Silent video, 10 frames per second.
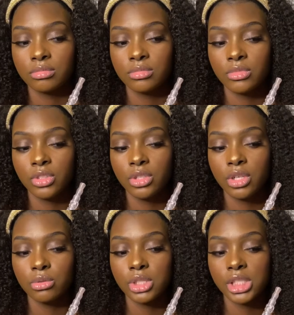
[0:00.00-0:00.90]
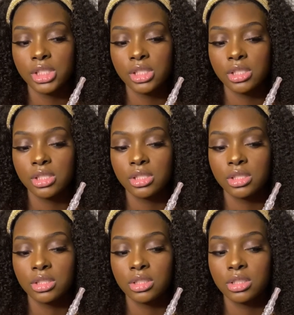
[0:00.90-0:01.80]
You know, just
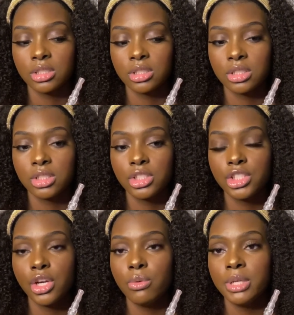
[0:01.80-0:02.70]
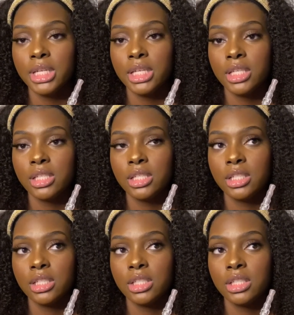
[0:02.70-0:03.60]
showing
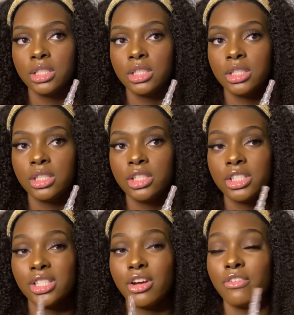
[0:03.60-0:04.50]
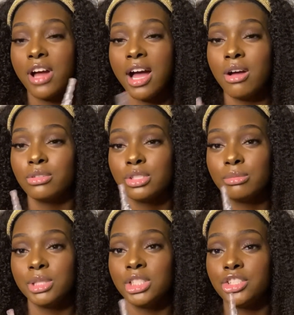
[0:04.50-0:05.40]
yourself how to
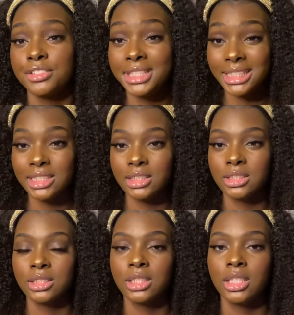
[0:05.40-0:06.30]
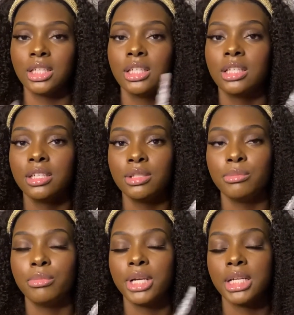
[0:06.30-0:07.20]
be treated
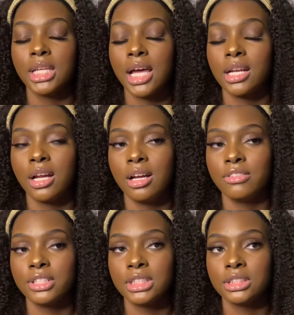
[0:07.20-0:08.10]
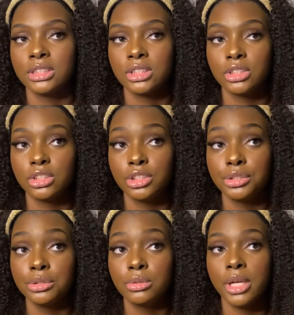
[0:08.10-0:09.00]
can bring a lot of confidence
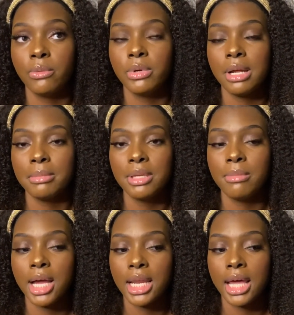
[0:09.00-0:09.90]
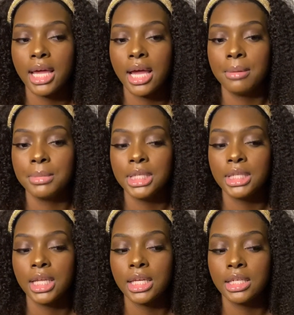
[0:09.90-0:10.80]
too. And what I mean by that, I mean
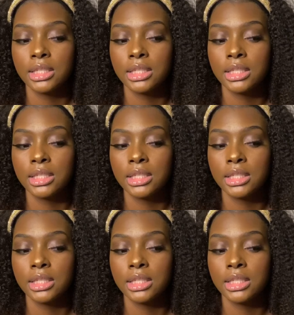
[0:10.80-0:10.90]
like